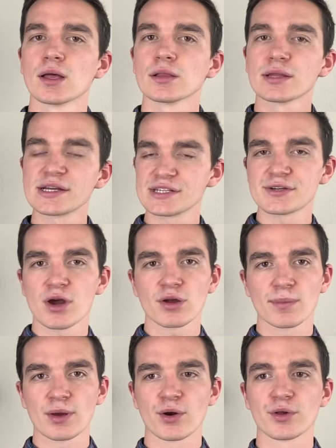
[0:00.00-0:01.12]
Like I talked
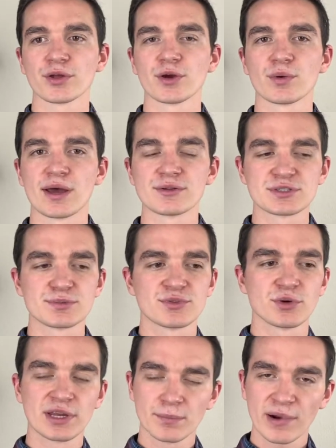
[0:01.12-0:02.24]
about earlier, when I was
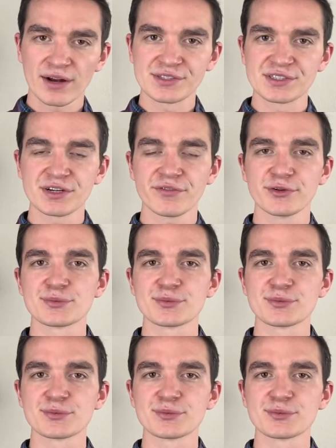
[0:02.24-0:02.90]
doing practice interviews,